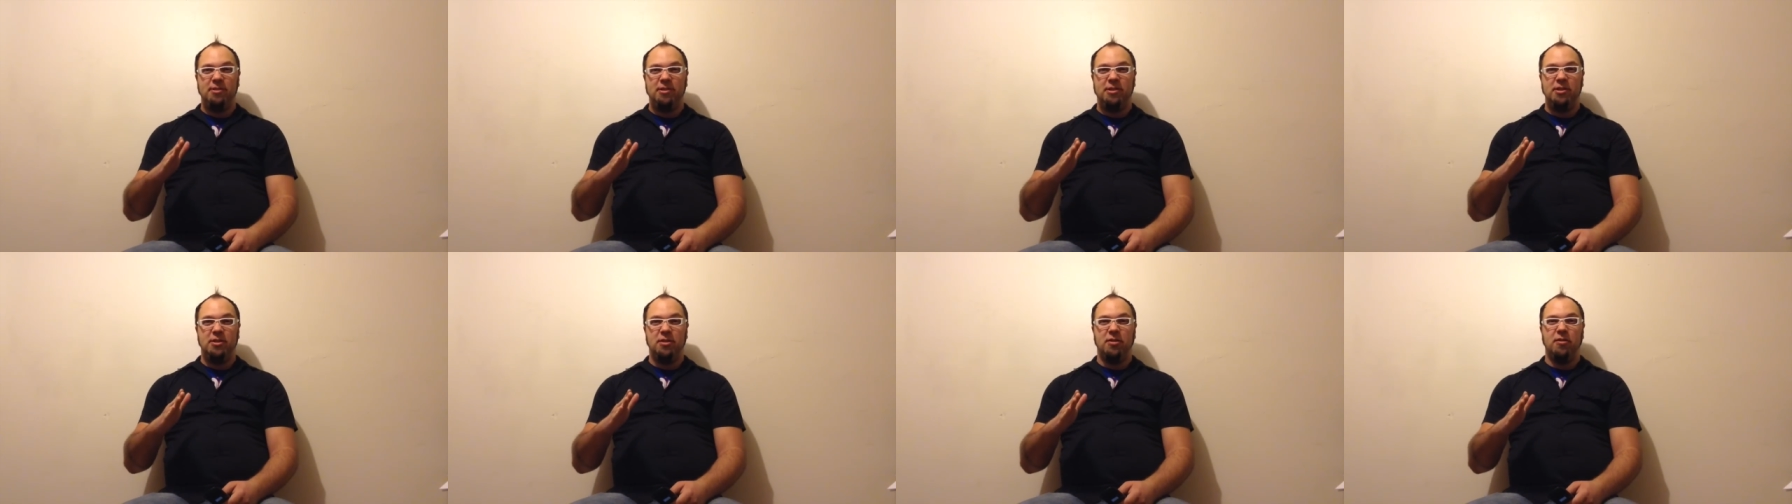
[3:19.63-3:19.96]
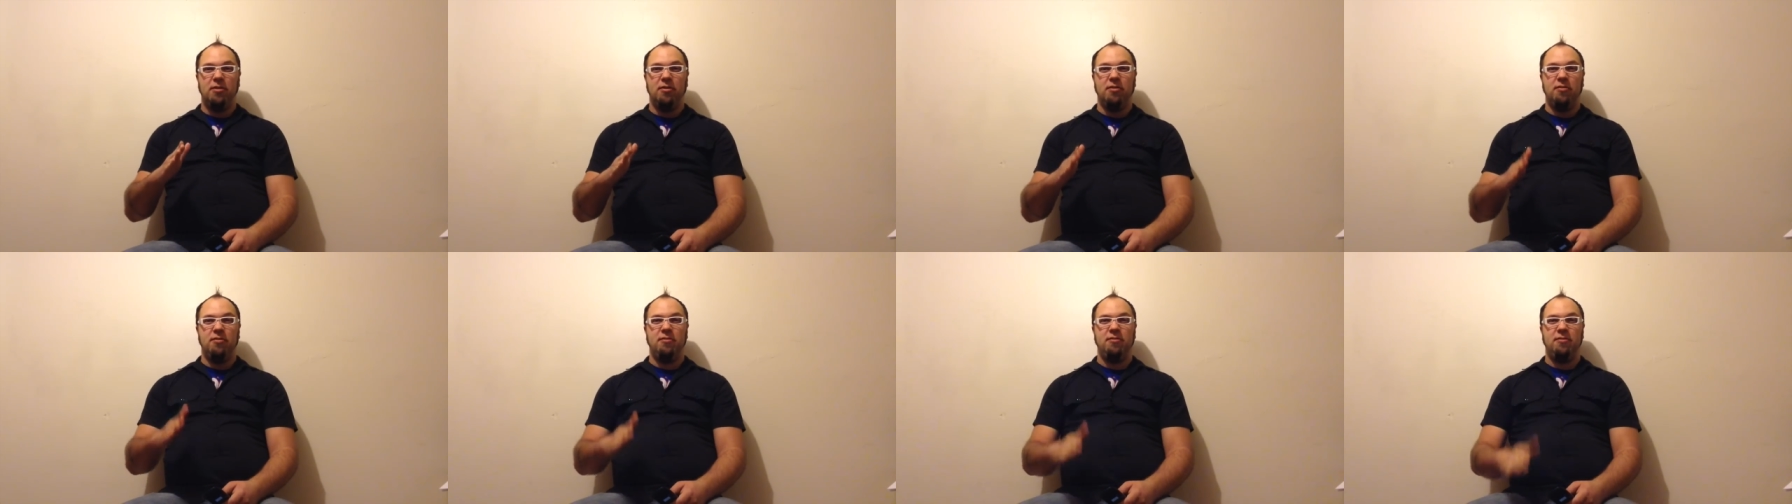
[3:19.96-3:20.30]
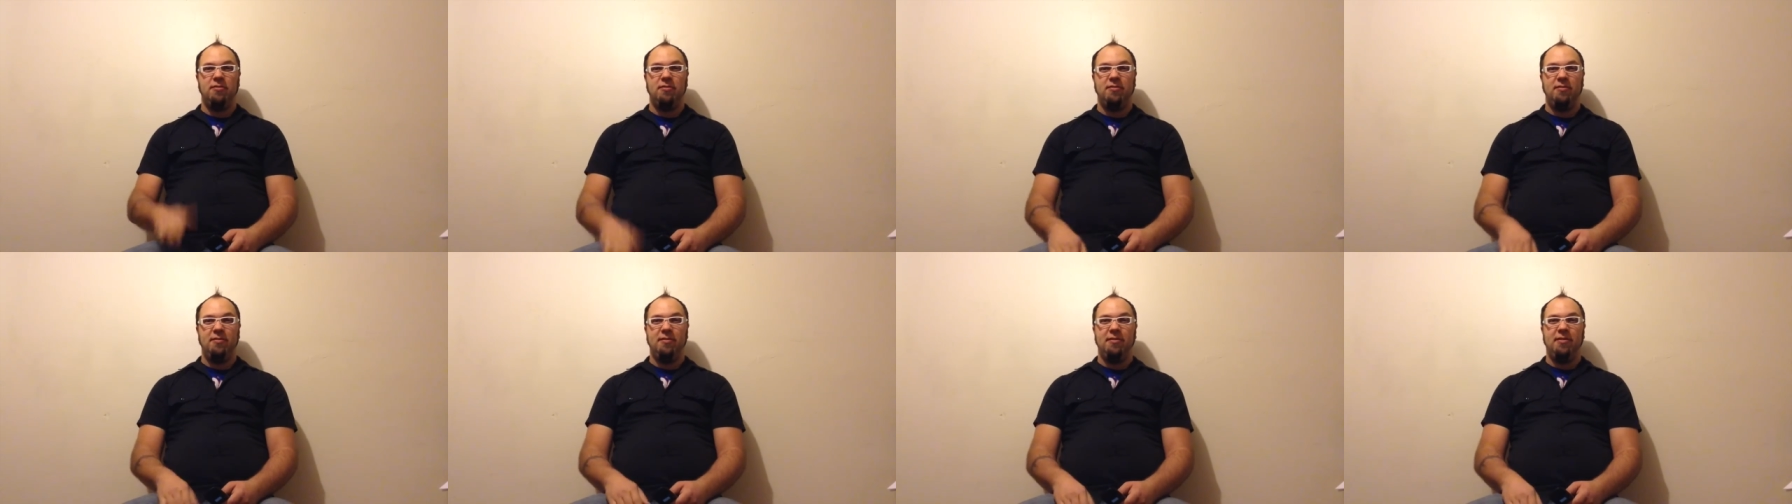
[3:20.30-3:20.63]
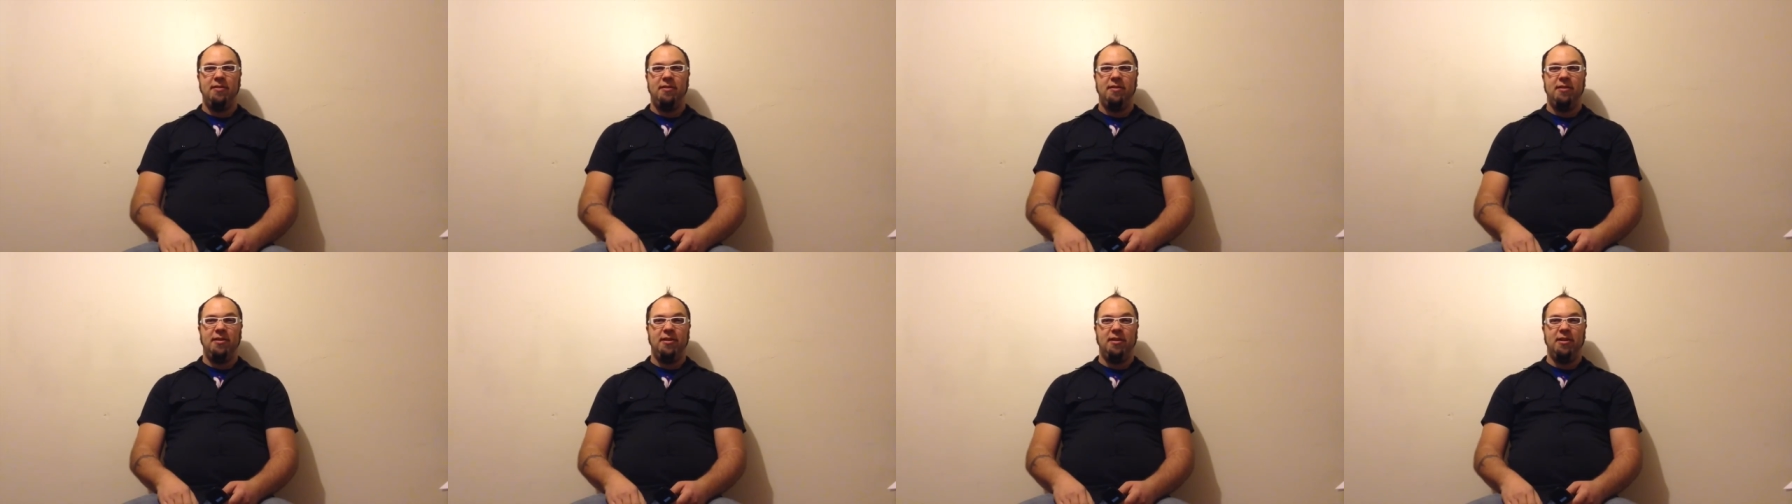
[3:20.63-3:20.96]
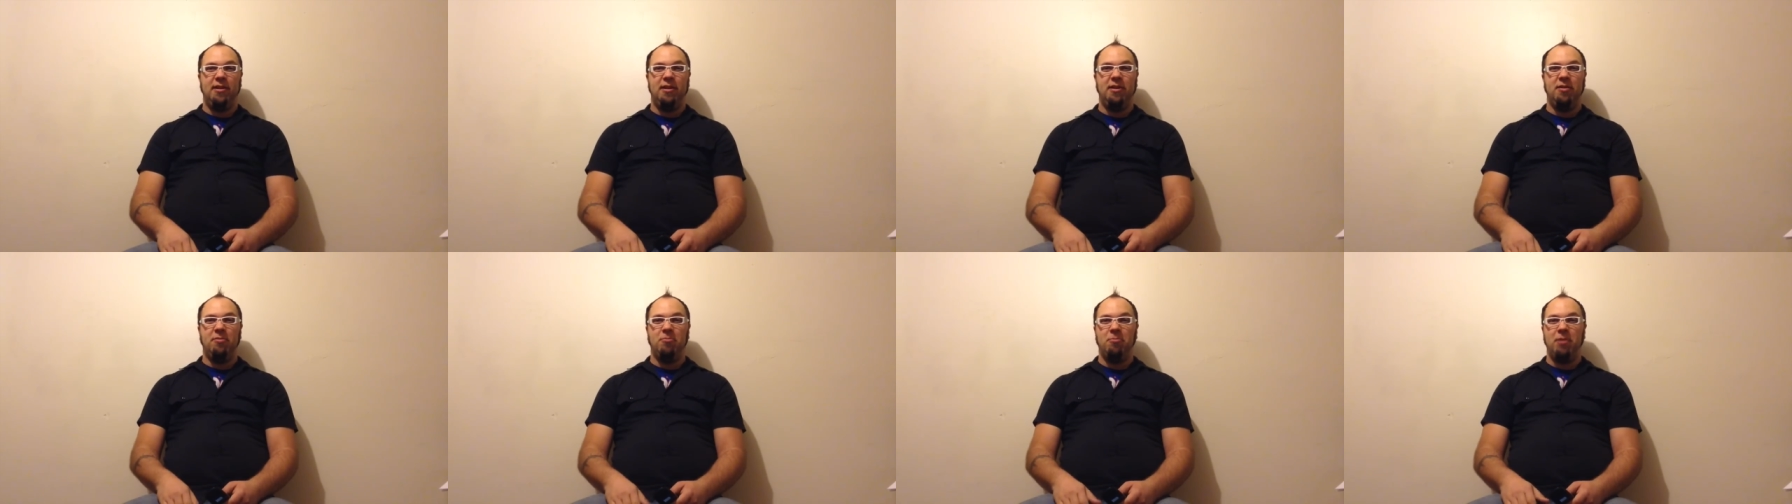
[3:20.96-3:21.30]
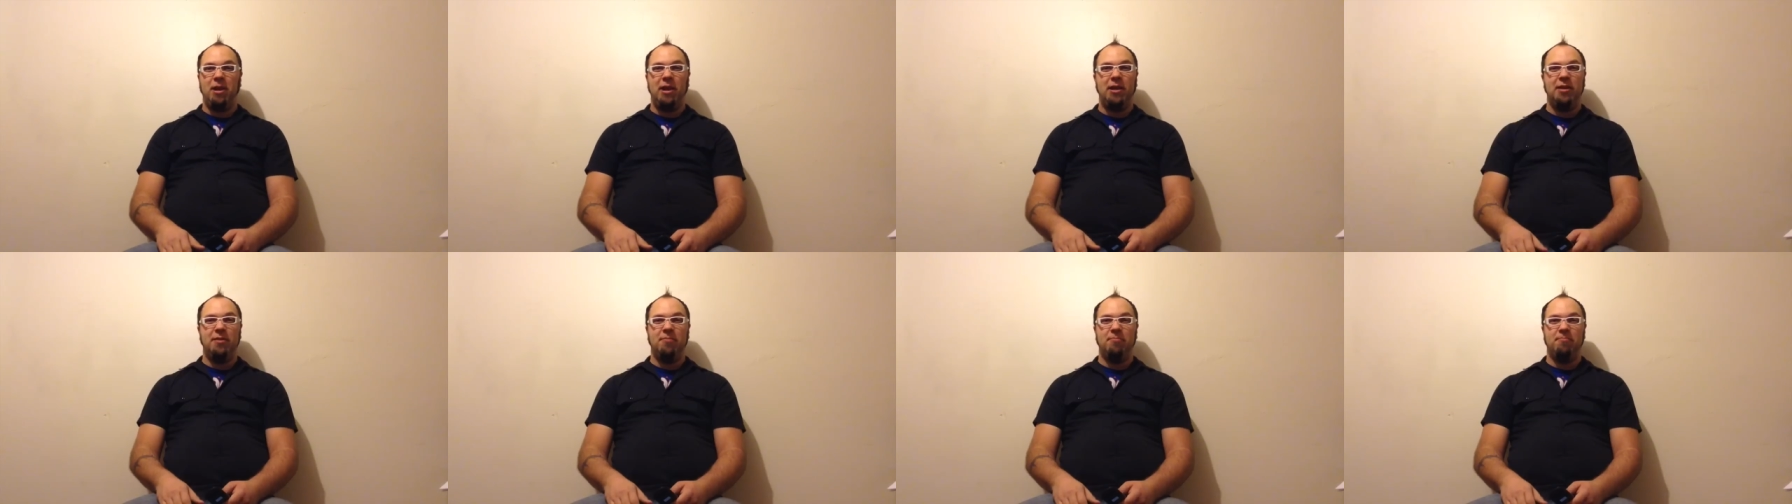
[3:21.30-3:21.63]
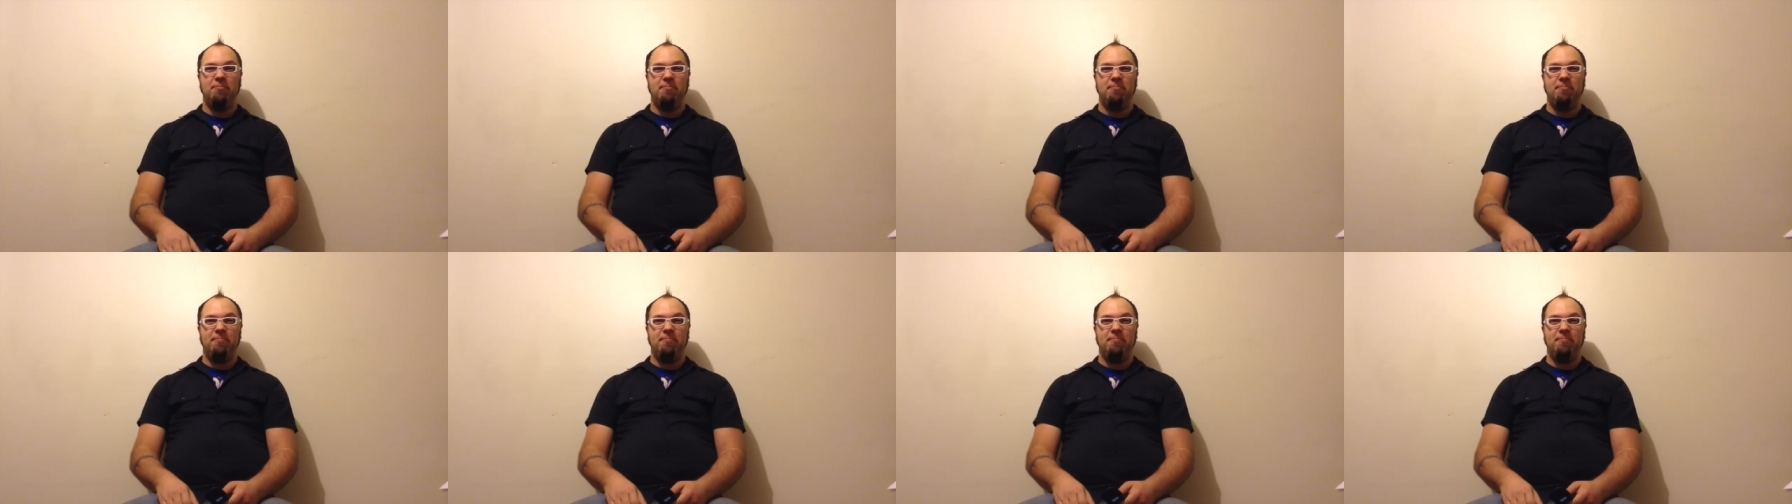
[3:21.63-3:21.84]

jitter, you know, random,